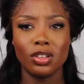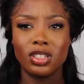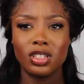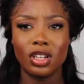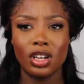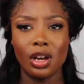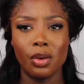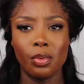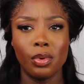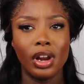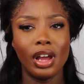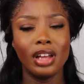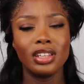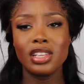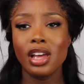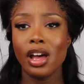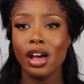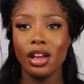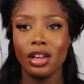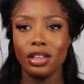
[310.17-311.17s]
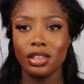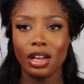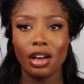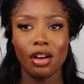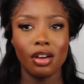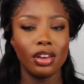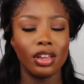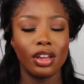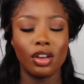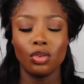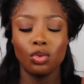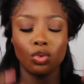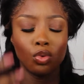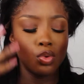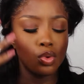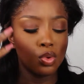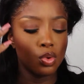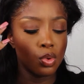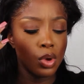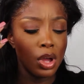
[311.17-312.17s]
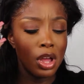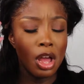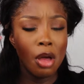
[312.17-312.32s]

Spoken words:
so that when I tie it down it can all